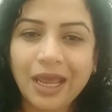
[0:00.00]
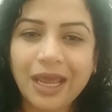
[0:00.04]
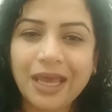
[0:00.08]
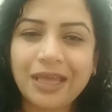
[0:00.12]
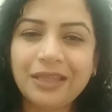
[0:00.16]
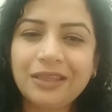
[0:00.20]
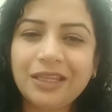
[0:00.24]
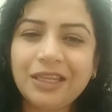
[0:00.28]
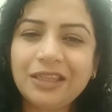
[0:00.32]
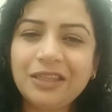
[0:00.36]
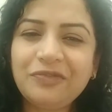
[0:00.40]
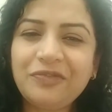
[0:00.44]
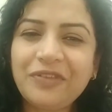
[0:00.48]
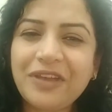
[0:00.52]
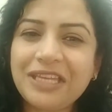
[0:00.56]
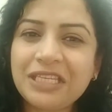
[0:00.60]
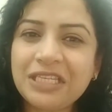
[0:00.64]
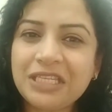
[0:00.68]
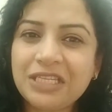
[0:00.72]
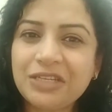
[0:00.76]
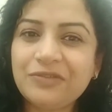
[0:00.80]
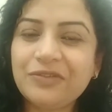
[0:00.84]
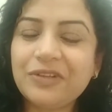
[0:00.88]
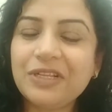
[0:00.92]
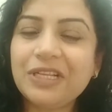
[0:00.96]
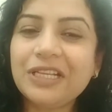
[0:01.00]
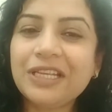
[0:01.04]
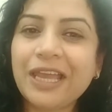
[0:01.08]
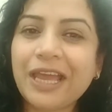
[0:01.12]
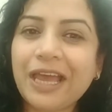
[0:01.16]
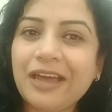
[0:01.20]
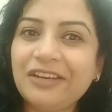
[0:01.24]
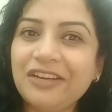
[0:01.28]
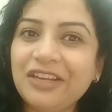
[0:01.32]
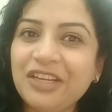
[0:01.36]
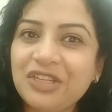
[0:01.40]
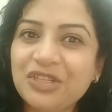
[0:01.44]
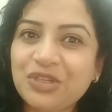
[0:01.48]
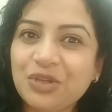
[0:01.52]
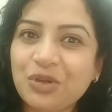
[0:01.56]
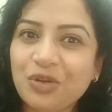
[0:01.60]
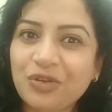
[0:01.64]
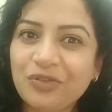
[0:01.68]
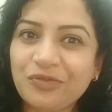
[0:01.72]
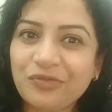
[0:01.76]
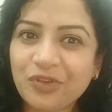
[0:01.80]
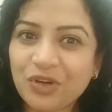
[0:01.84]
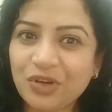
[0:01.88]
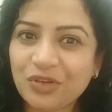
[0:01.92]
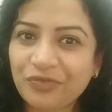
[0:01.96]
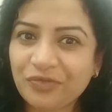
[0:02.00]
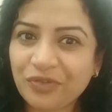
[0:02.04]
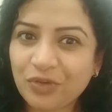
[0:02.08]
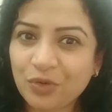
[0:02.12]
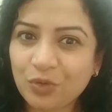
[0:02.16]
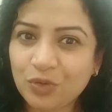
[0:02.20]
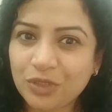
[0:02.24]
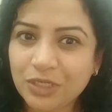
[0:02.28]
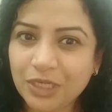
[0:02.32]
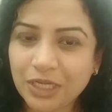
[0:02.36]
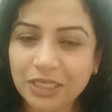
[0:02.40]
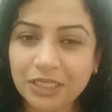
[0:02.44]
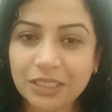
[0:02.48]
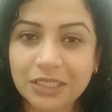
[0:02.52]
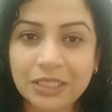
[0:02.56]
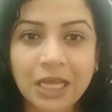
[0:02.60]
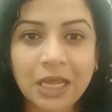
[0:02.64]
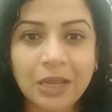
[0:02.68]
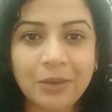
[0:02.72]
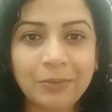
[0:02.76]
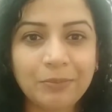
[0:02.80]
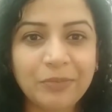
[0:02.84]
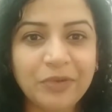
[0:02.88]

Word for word: And then the festival carries on for a few days